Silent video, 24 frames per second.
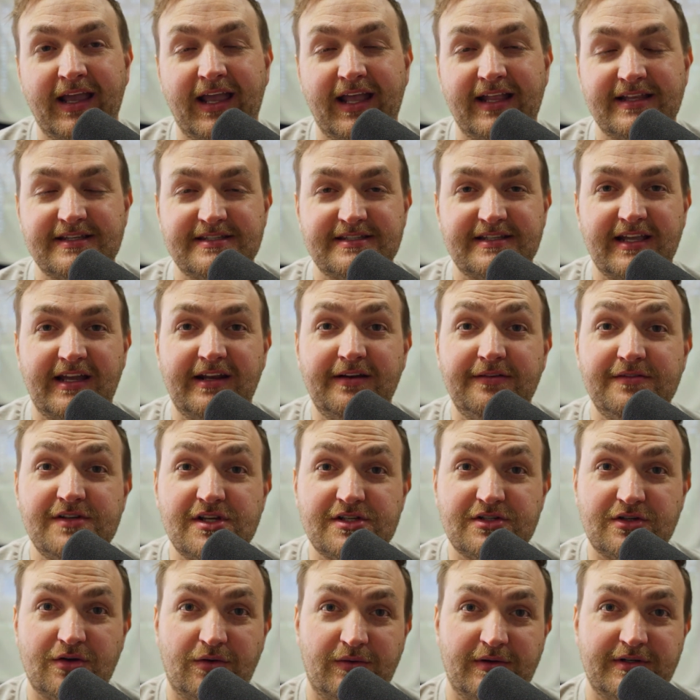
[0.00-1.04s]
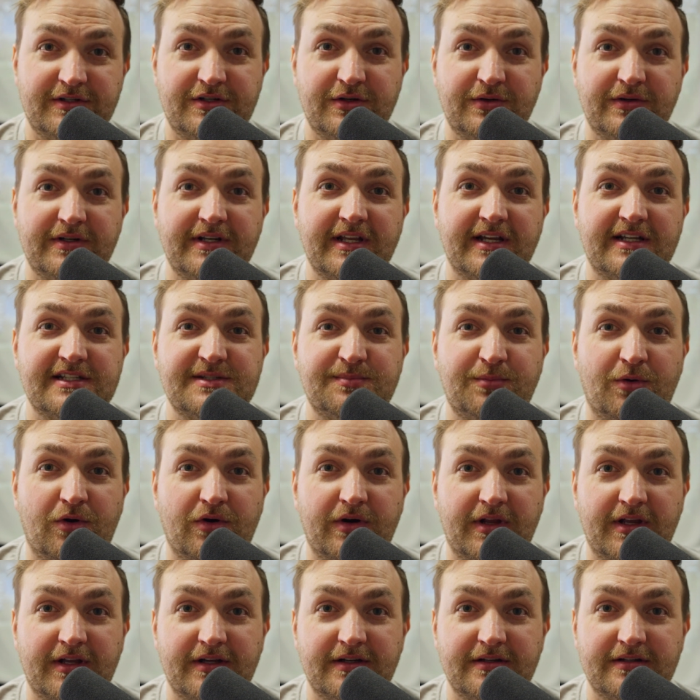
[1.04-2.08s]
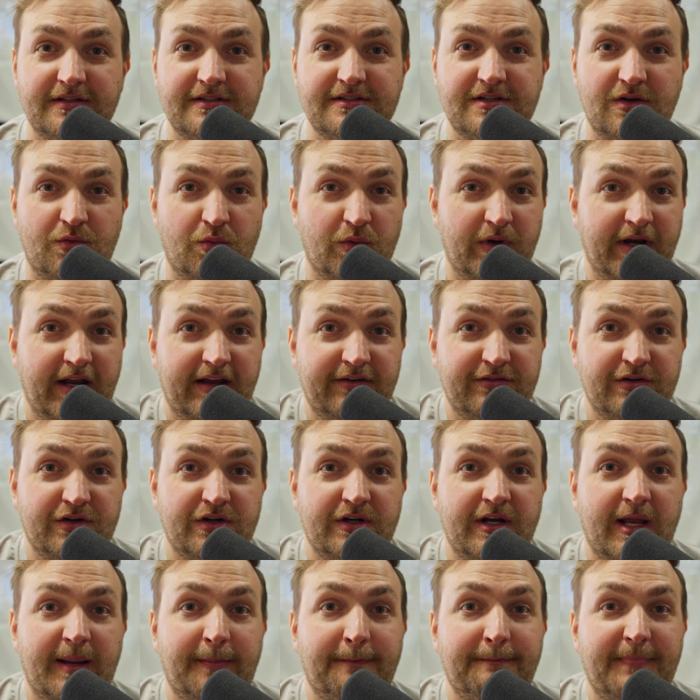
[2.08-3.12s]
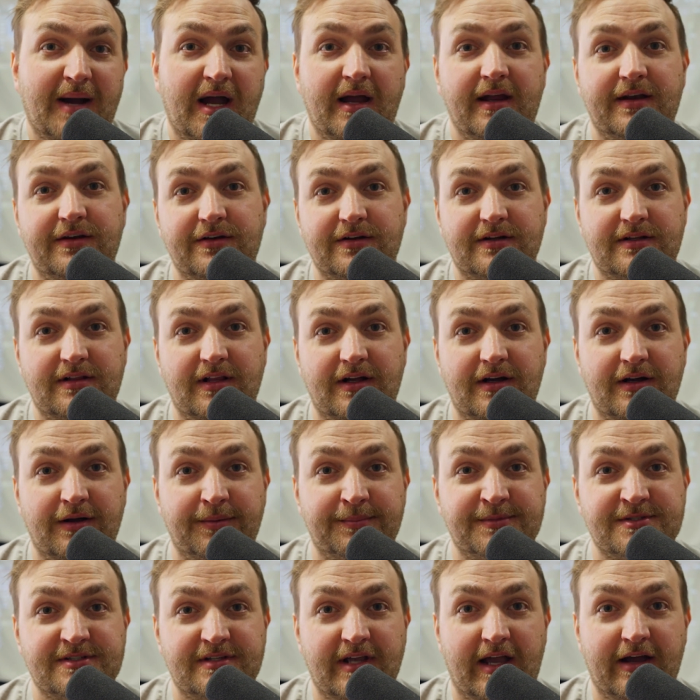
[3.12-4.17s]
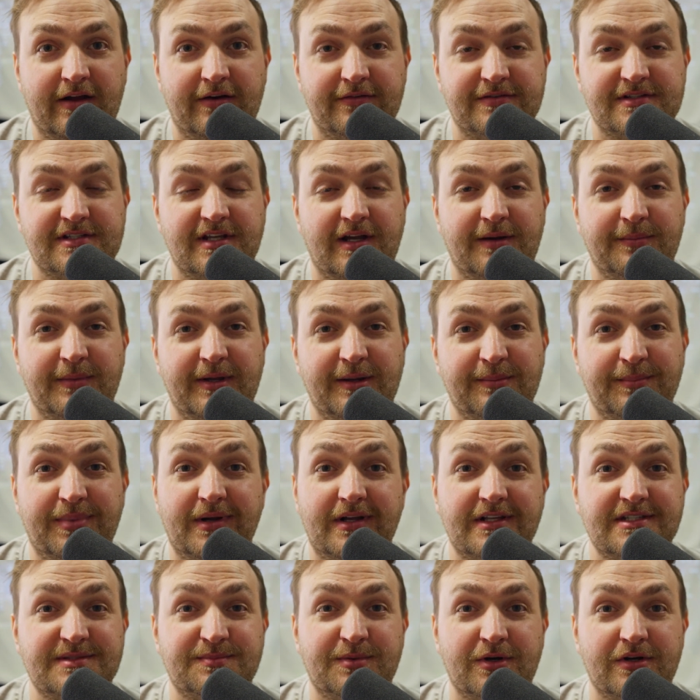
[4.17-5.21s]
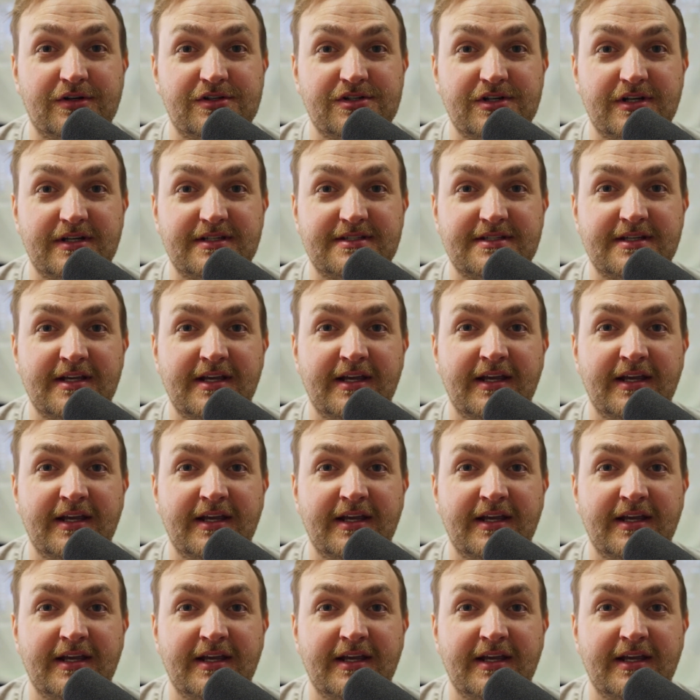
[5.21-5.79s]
Instead of just going to a Dick's Sporting Goods or whatever and buying your clubs out of some impulse purchase,